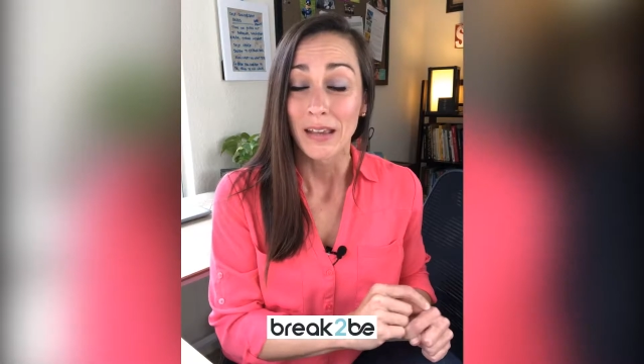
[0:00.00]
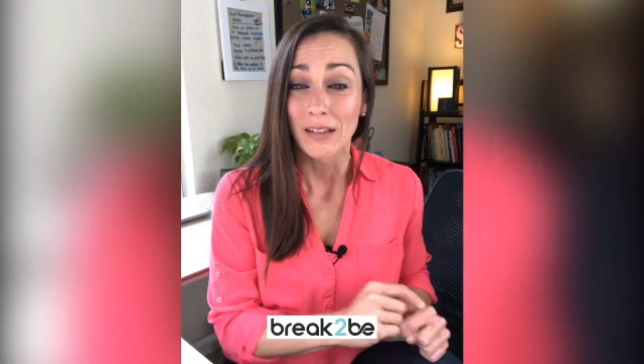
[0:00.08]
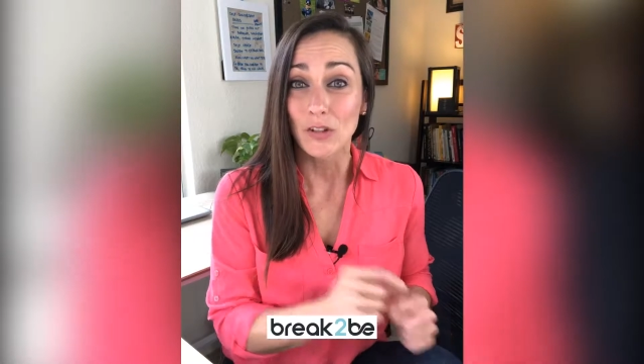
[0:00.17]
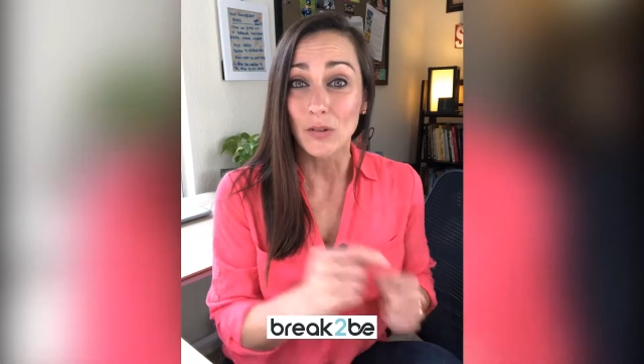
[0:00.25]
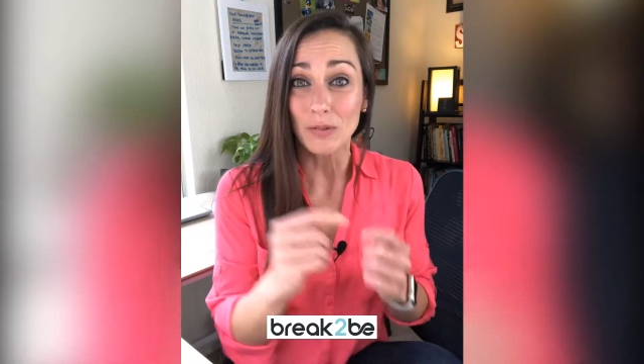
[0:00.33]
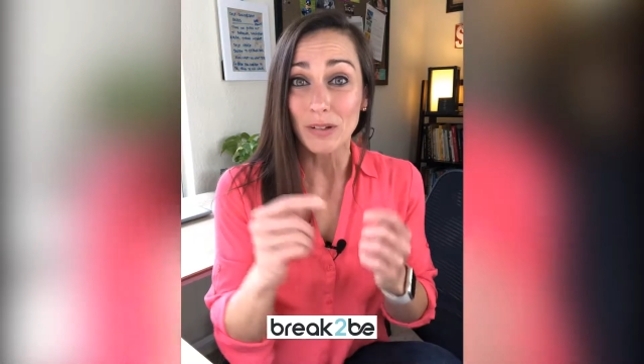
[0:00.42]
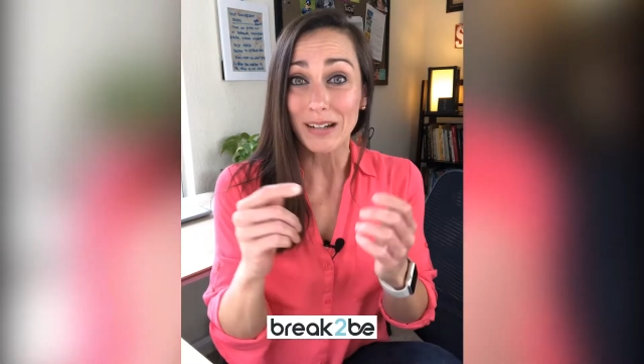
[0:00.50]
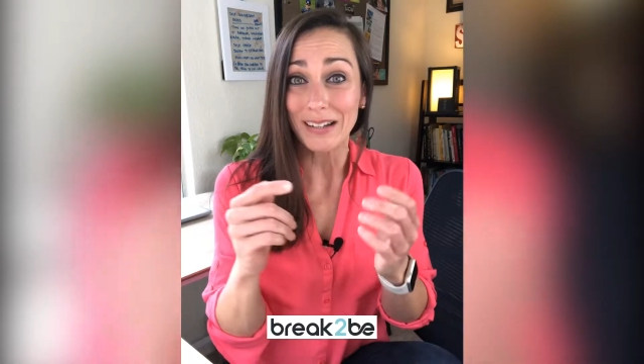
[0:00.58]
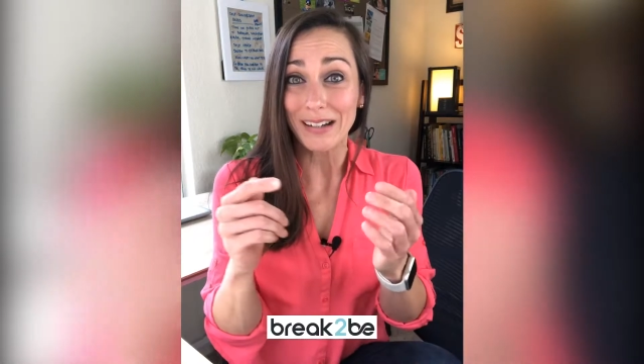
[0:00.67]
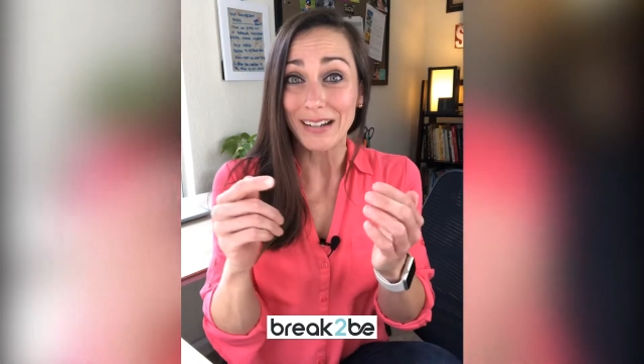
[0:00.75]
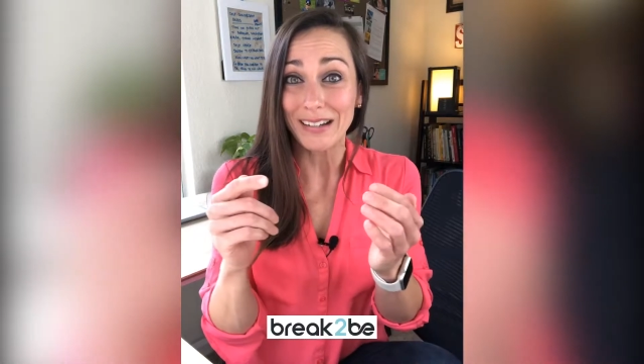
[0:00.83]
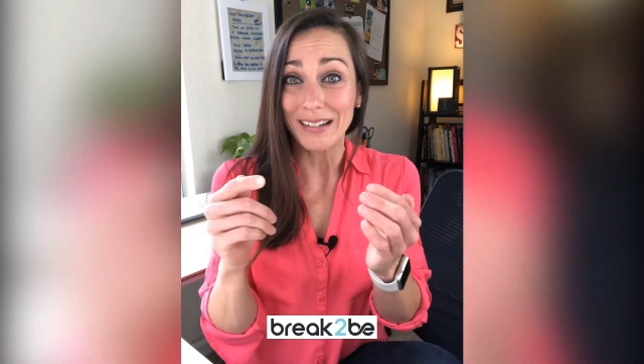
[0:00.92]
So
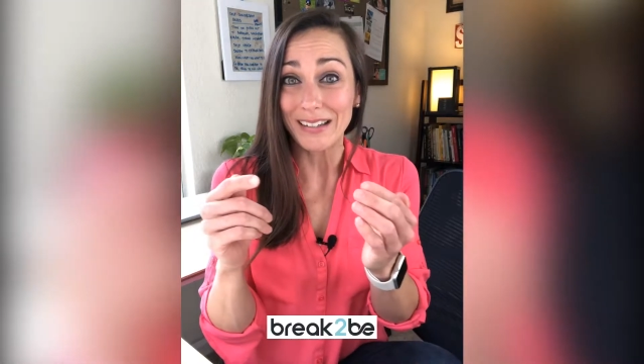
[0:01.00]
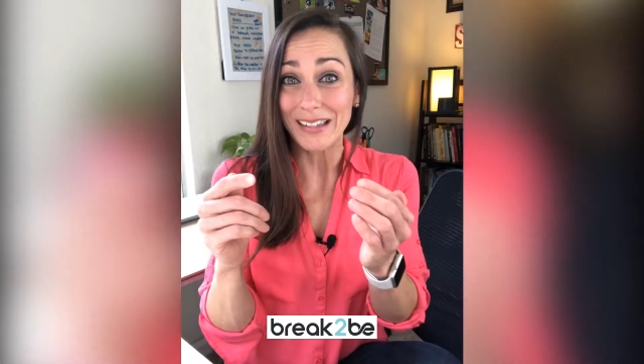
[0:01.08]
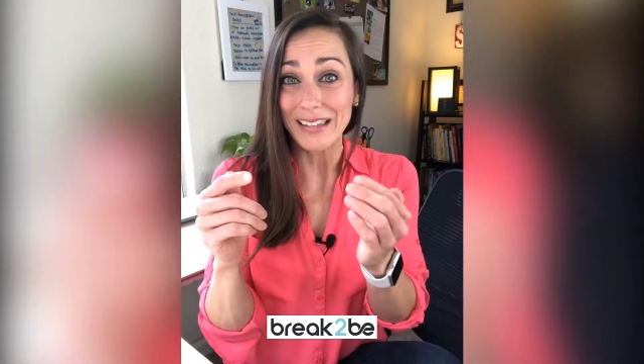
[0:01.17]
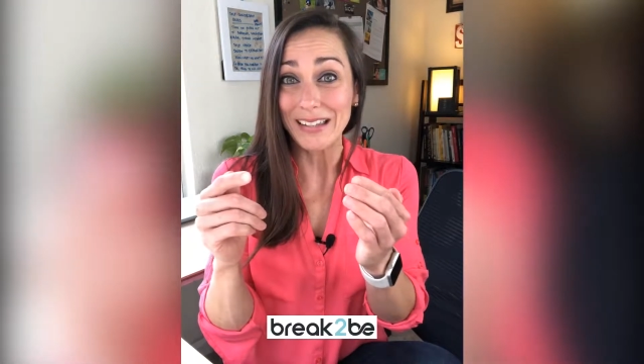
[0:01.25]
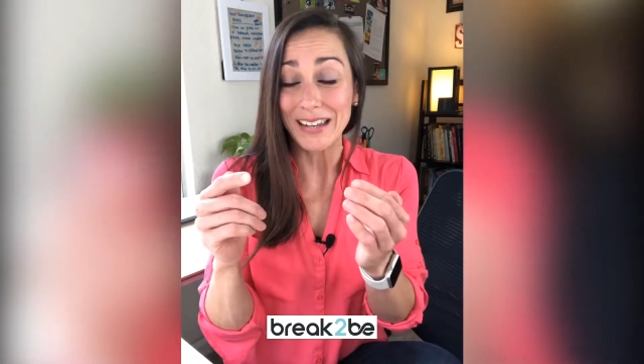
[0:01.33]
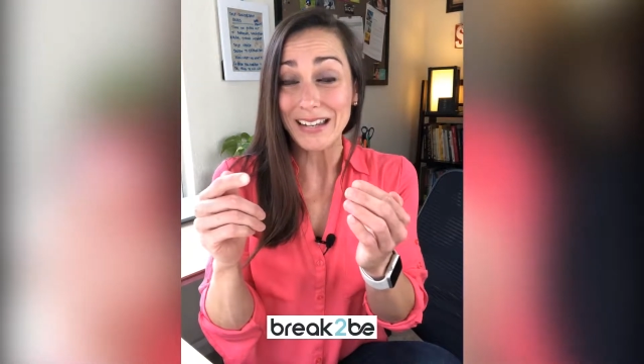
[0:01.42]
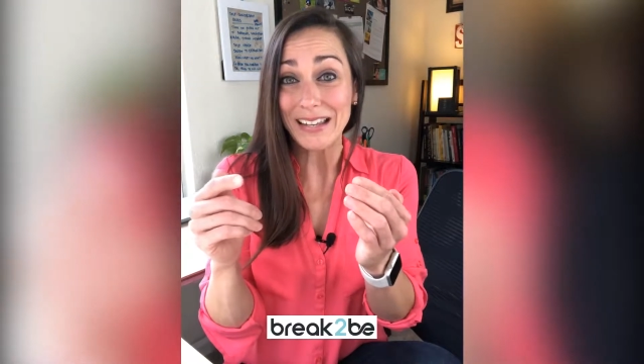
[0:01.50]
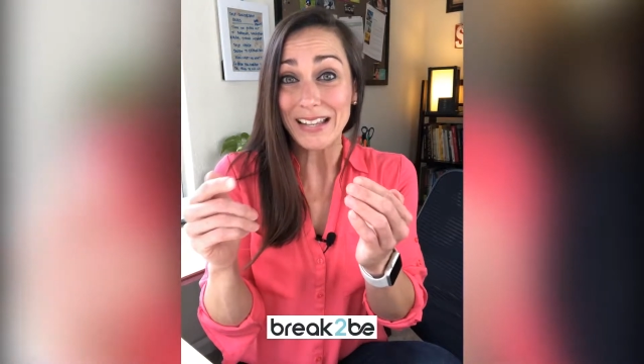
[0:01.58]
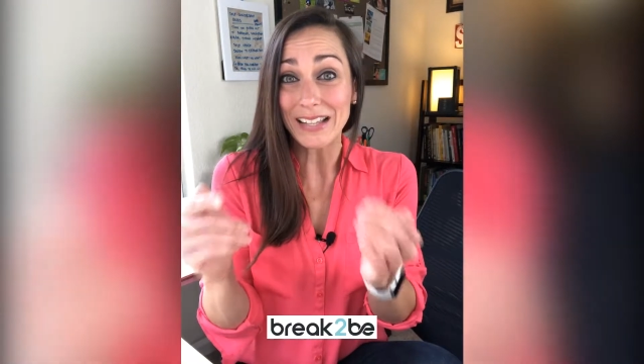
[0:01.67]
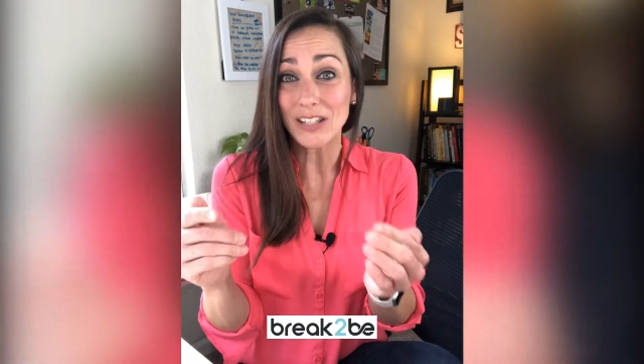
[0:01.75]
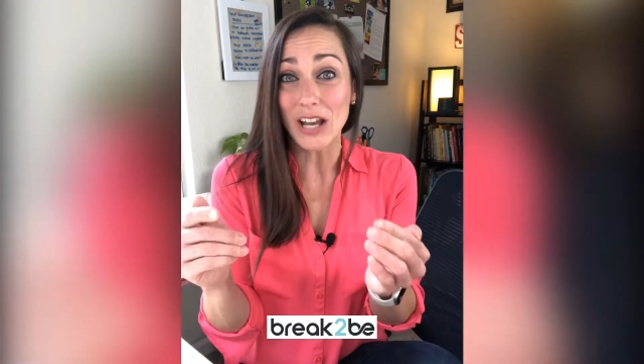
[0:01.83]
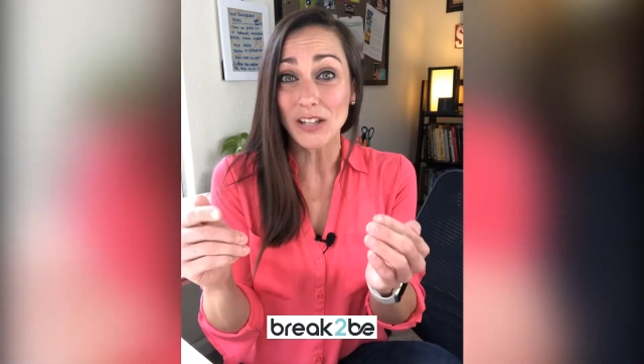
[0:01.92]
it, it, and
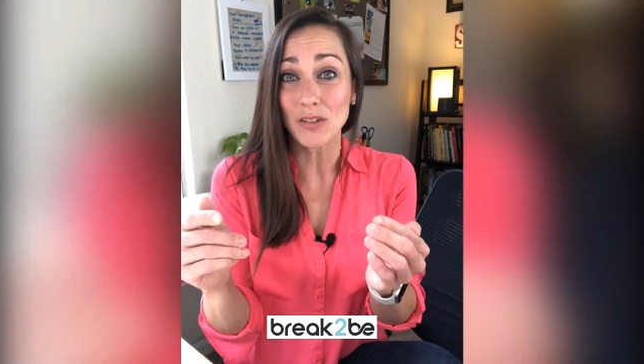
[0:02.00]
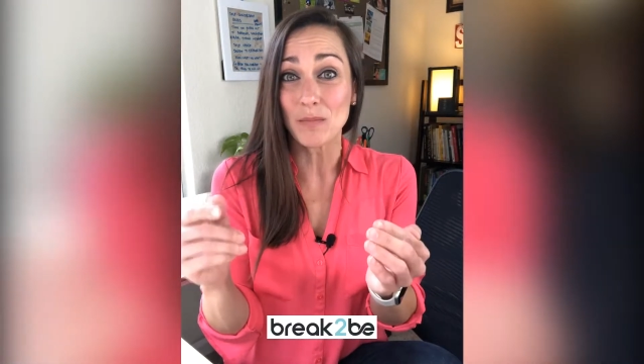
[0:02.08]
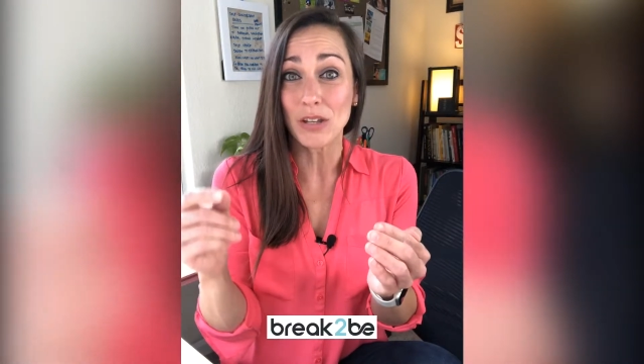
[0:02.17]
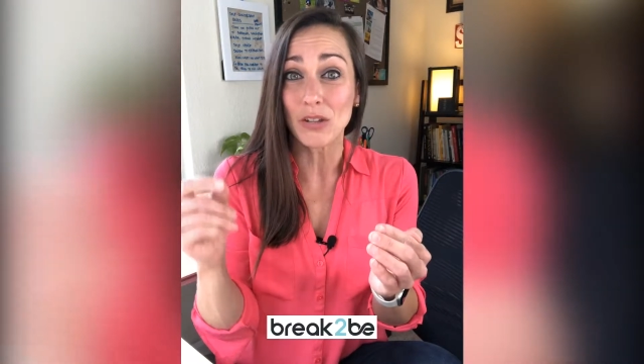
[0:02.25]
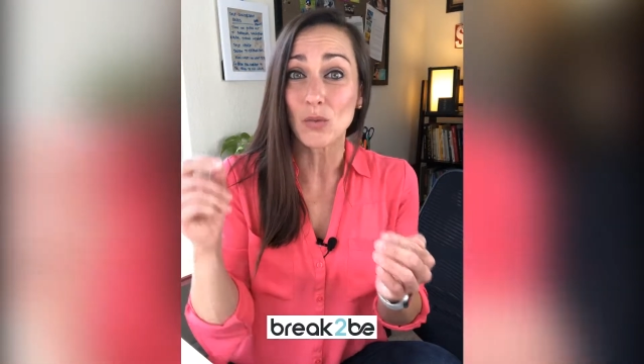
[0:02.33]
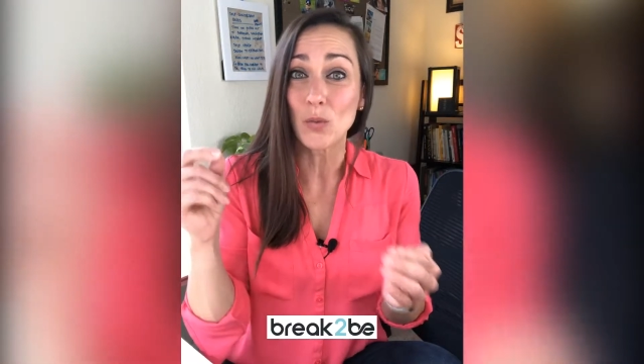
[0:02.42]
that's awesome because